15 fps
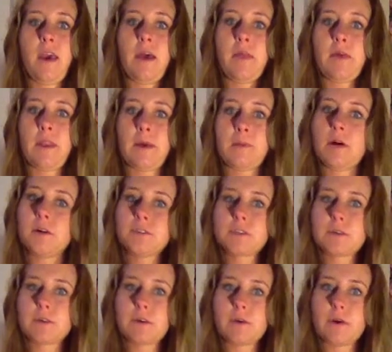And then I'm
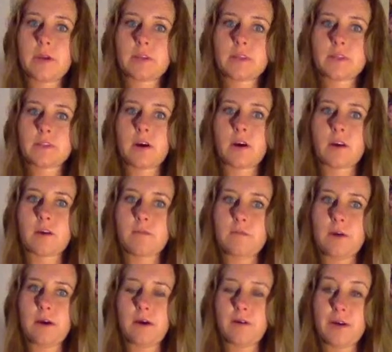also going to talk
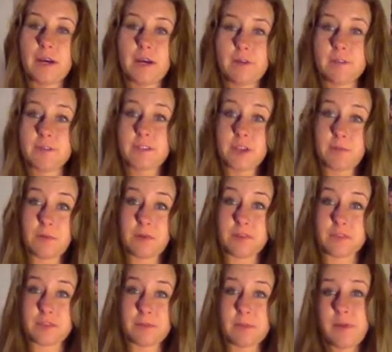about how the ceremony
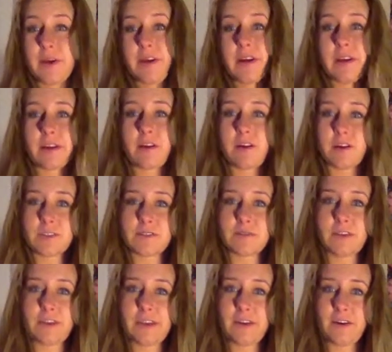is completed
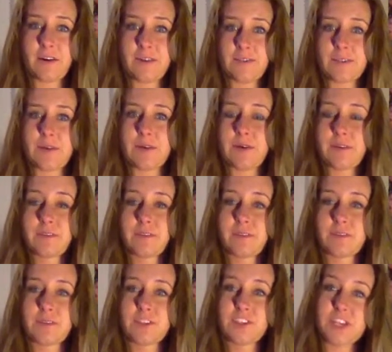and also
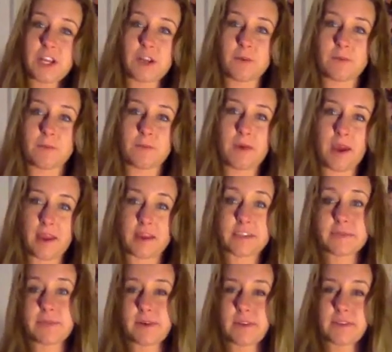share my
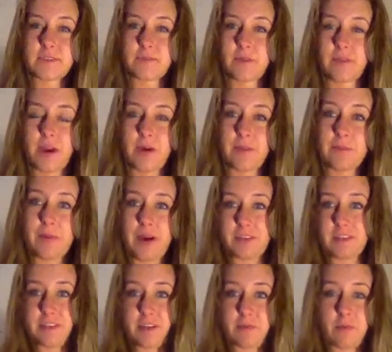experience with how the
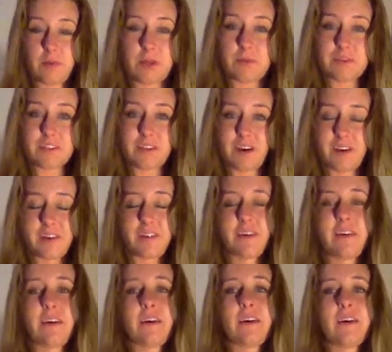Baci ceremony was done.
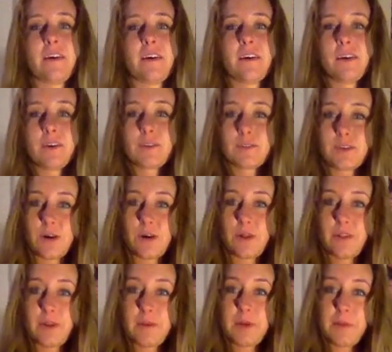So a
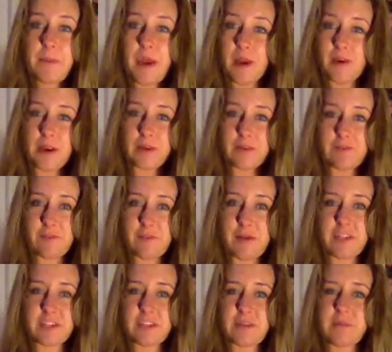little bit of background
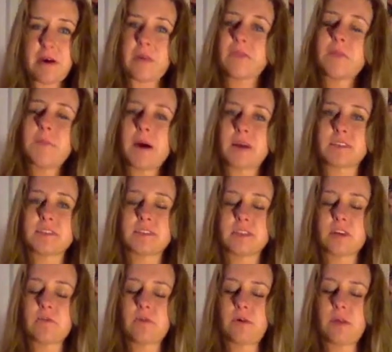information about the Baci
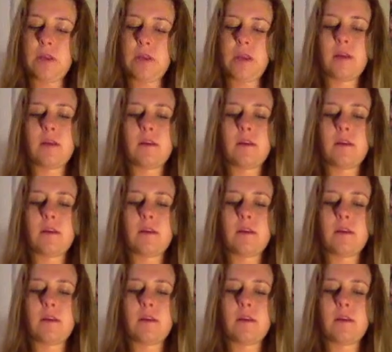ceremony